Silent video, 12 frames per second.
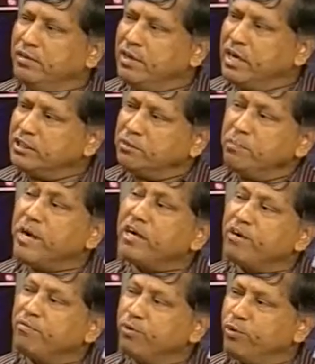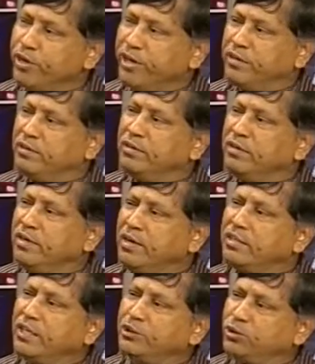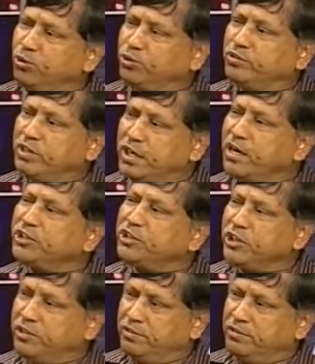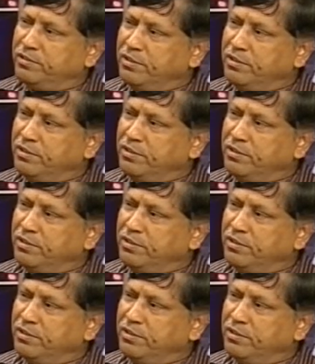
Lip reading: as a matter of routine. And that shows the concern